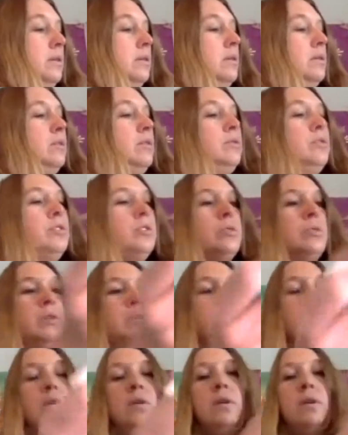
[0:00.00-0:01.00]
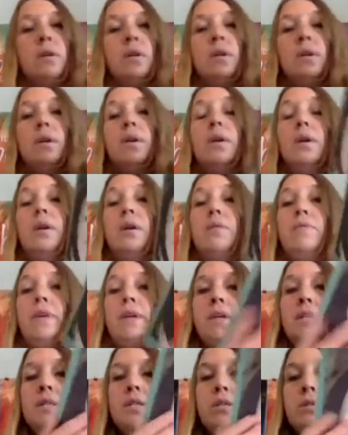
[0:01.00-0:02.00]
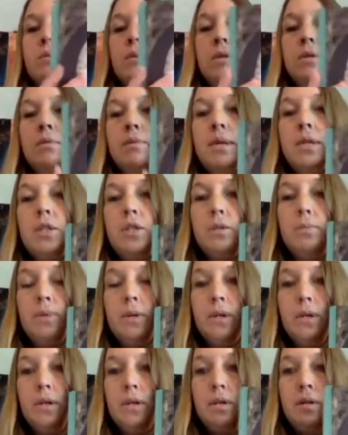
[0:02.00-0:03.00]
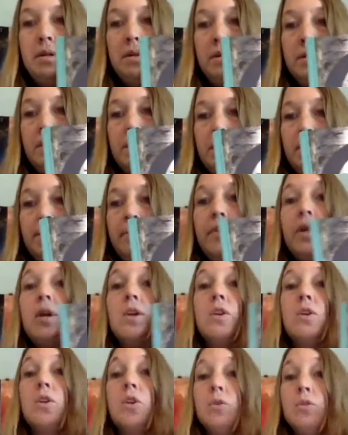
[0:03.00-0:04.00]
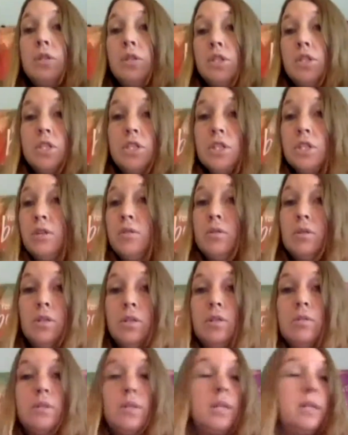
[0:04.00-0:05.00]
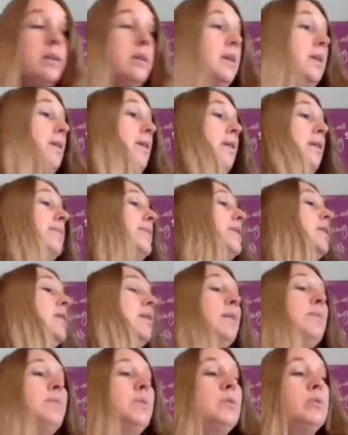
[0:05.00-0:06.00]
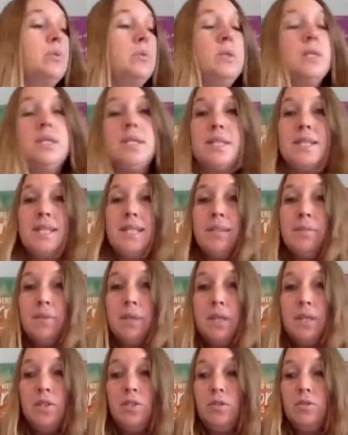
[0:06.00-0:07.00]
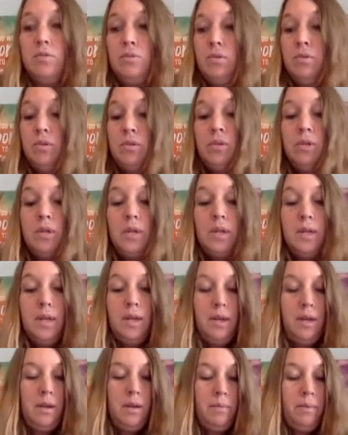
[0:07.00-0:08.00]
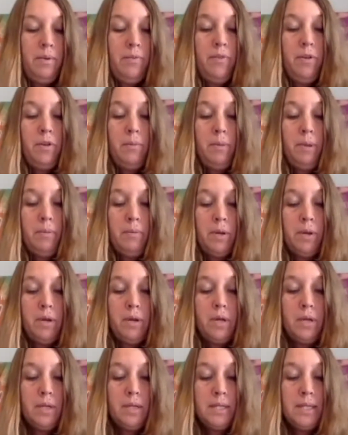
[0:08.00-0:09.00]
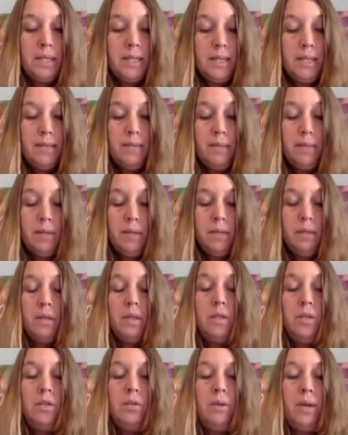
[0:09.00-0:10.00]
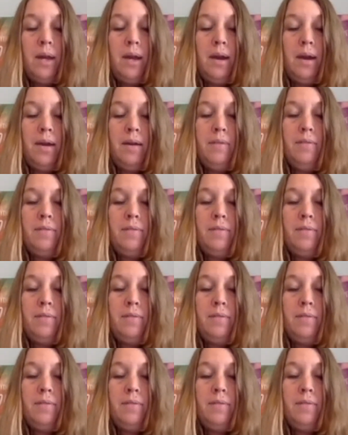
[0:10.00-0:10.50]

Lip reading: use your advanced oil magic book. Just go to doTERRA.com and look up those oils and see what they do. If you're a member on our team, then you have